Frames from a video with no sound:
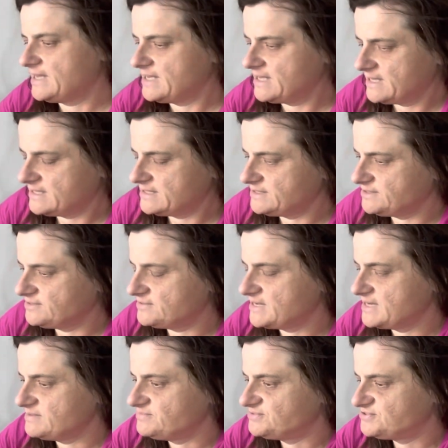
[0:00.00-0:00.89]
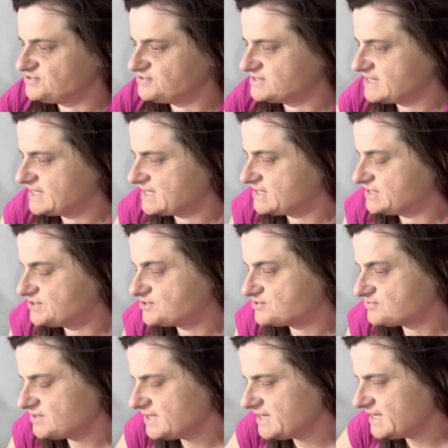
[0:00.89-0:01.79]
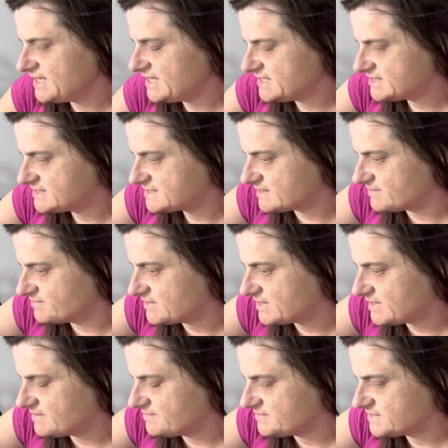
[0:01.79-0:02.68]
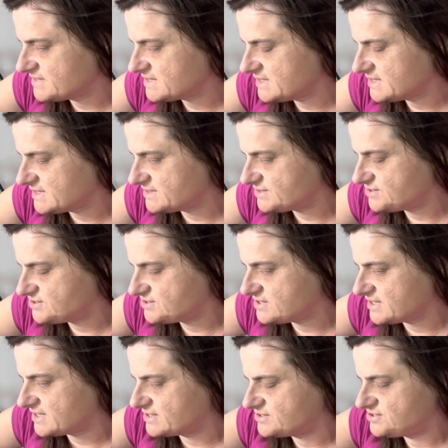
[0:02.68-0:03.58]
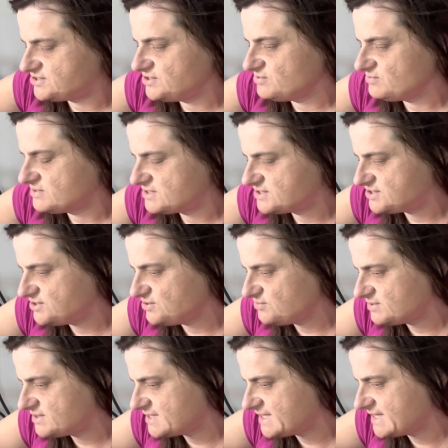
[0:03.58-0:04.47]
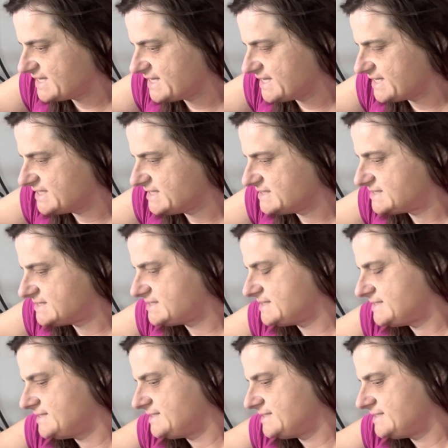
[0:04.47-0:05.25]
And your hamsters get a treat, some chew things.